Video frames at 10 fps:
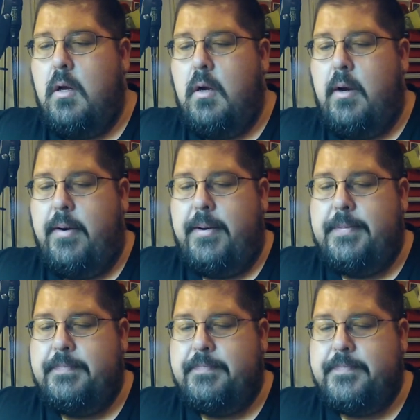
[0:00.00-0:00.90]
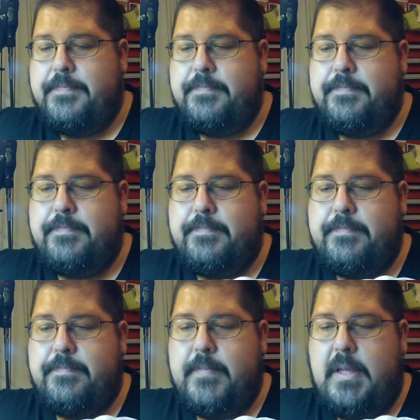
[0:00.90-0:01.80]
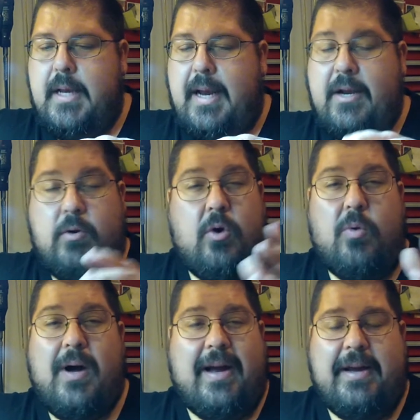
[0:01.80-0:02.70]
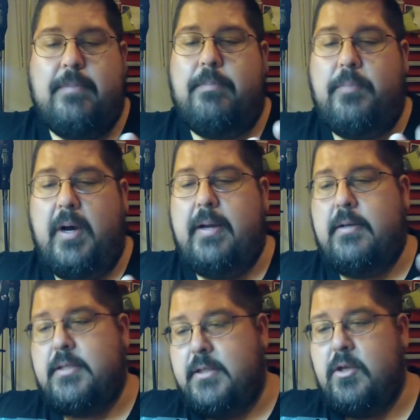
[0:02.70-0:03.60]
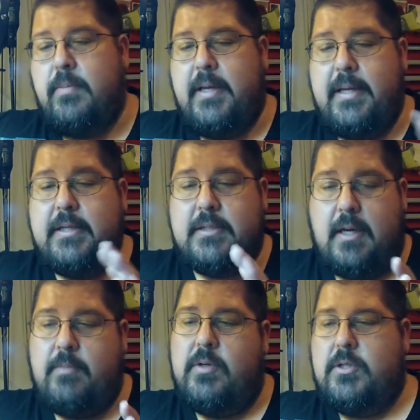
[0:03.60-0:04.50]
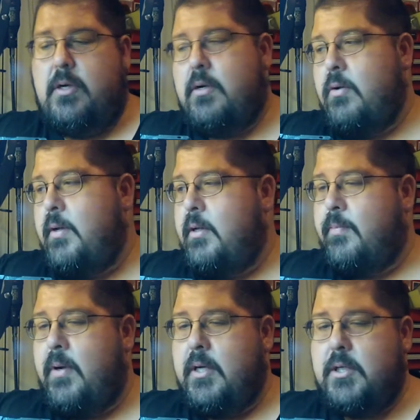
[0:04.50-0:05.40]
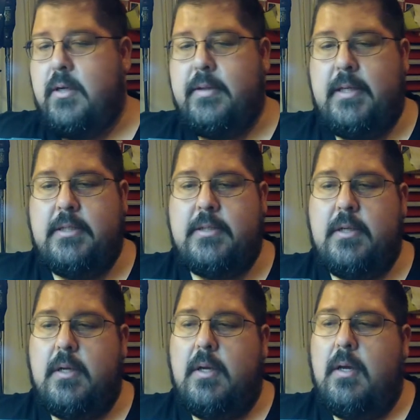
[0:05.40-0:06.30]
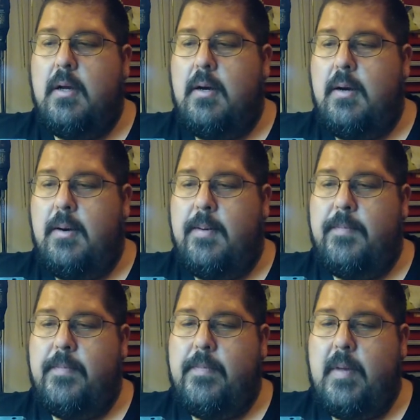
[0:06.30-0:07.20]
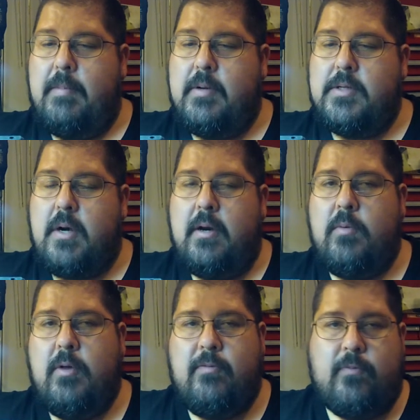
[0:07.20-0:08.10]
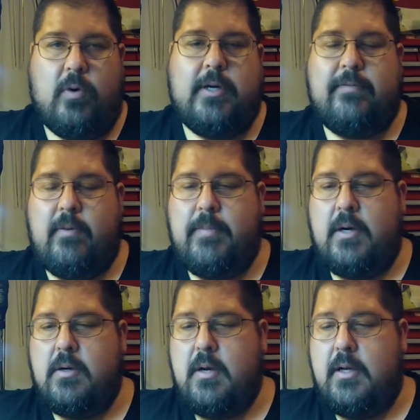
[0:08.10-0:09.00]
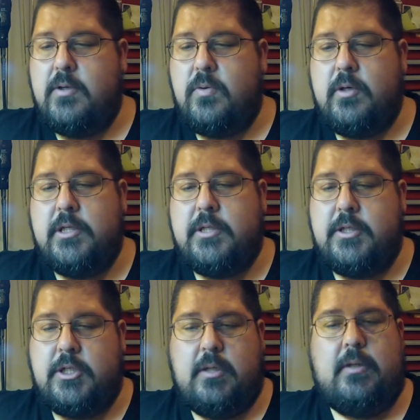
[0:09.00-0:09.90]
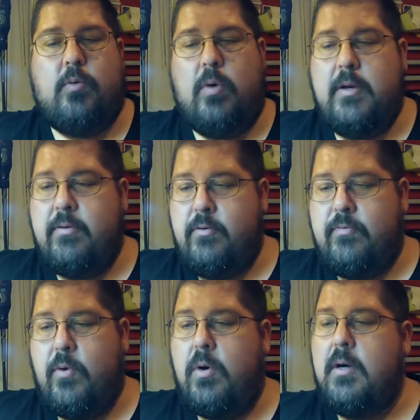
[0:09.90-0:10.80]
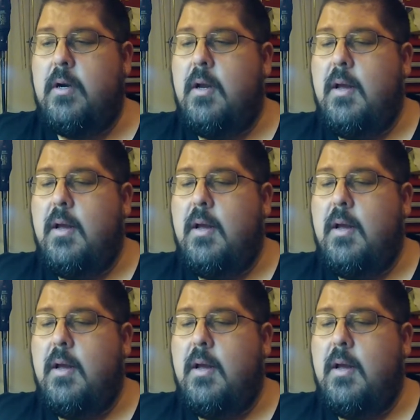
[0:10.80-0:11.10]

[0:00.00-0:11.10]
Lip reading: I don't know why, but since nobody is, I'm going to start going into production on these. I'm starting with 4 different barrel contours, the Schillen 1 through 4.